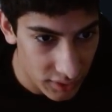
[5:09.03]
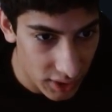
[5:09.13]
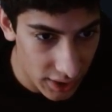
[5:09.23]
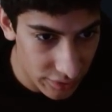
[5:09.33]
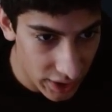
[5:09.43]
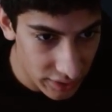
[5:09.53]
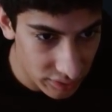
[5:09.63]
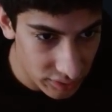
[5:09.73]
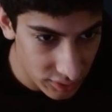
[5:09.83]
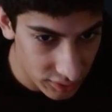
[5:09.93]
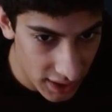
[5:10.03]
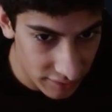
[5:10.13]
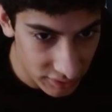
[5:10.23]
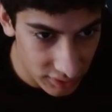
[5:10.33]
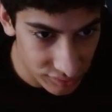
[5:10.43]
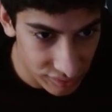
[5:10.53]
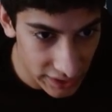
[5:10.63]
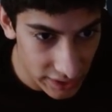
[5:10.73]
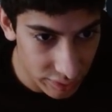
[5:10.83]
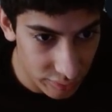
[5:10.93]
And then, as you can
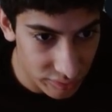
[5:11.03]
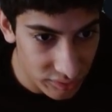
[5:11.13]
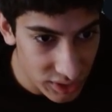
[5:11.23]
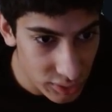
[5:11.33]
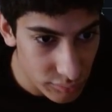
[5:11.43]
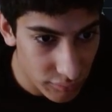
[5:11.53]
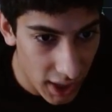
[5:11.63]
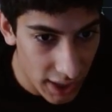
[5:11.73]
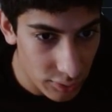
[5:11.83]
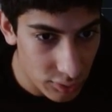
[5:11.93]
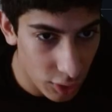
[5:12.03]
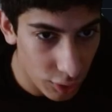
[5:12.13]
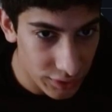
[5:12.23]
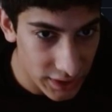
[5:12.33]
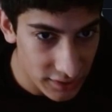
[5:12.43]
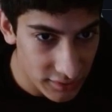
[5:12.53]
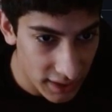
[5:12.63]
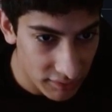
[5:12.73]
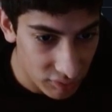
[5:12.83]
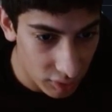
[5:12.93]
see, there's a new file called
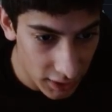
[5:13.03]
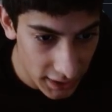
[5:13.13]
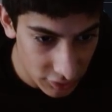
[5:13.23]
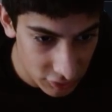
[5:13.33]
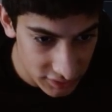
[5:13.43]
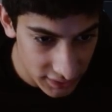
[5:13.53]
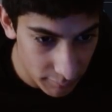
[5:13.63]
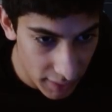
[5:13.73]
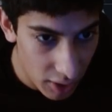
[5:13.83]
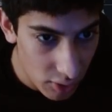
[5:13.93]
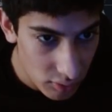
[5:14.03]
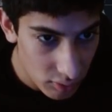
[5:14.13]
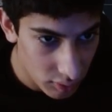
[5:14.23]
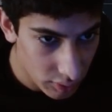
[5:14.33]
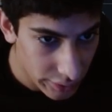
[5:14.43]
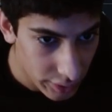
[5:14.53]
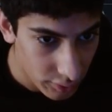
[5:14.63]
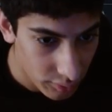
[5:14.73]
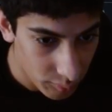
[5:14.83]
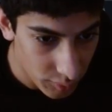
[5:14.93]
index.html,
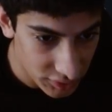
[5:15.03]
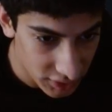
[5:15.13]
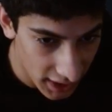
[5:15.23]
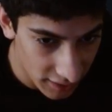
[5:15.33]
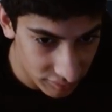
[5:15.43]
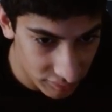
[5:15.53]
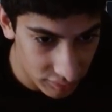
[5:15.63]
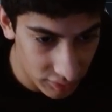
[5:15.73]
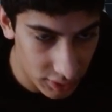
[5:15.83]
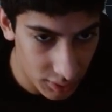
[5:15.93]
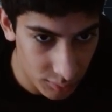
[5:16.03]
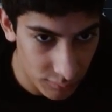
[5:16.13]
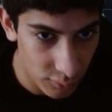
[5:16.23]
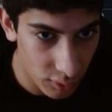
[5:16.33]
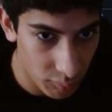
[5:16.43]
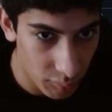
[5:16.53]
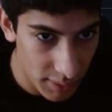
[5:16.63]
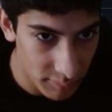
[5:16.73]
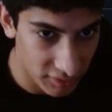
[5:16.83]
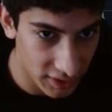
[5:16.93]
which has the code for our
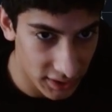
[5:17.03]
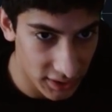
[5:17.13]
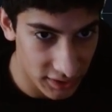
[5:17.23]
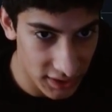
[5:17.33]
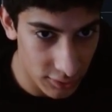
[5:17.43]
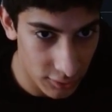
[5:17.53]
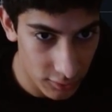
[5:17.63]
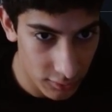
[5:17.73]
website in here.